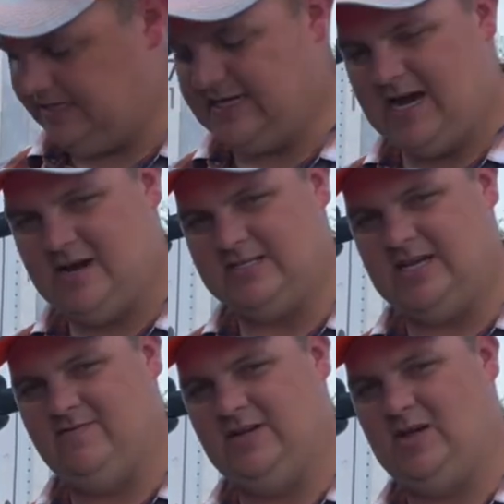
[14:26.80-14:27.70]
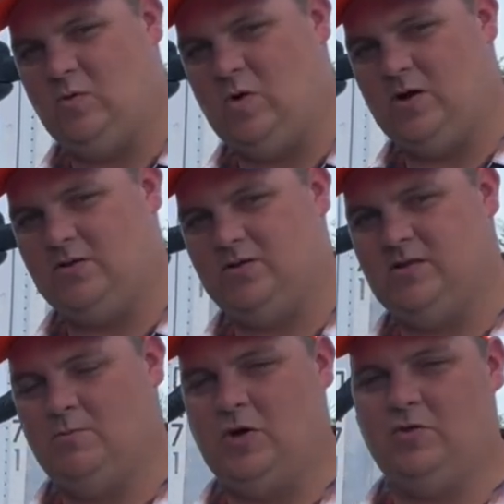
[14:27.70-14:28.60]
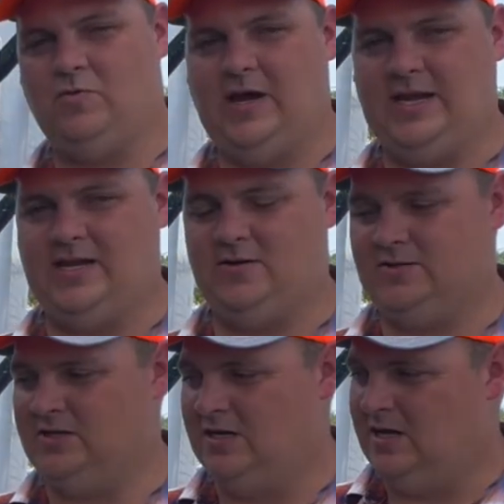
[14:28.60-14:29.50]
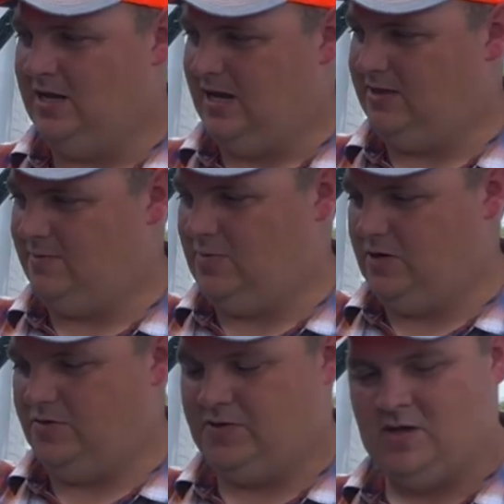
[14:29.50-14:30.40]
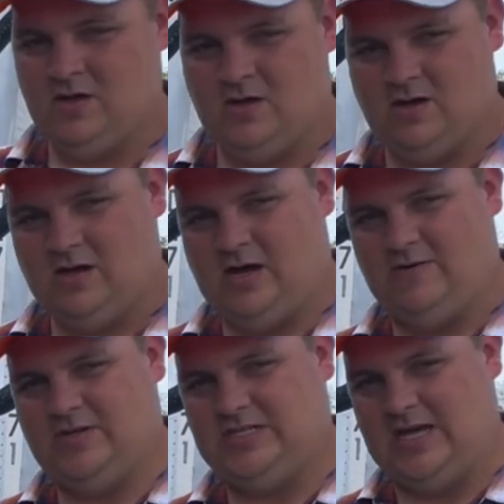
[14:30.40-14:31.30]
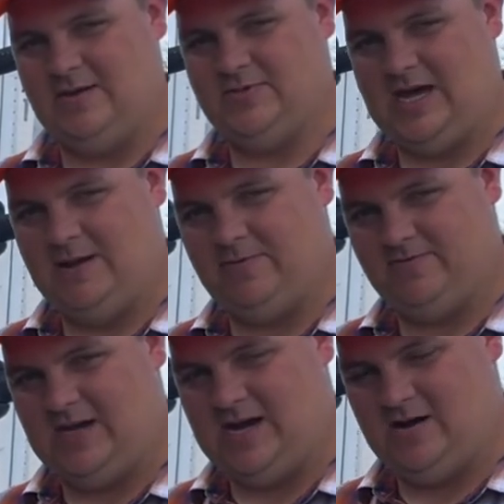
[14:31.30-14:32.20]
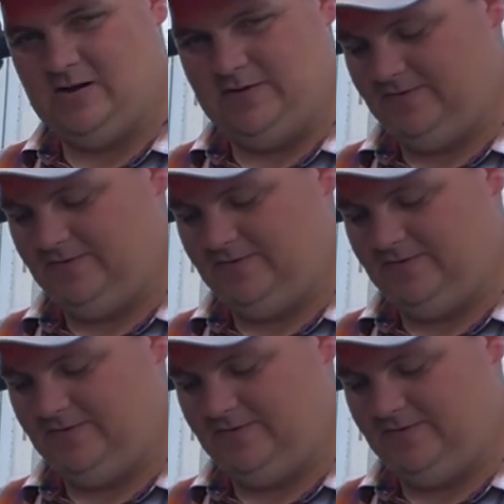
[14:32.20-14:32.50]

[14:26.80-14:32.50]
the tire is evenly worn, they're both radials, and they're both of the same type of tire on the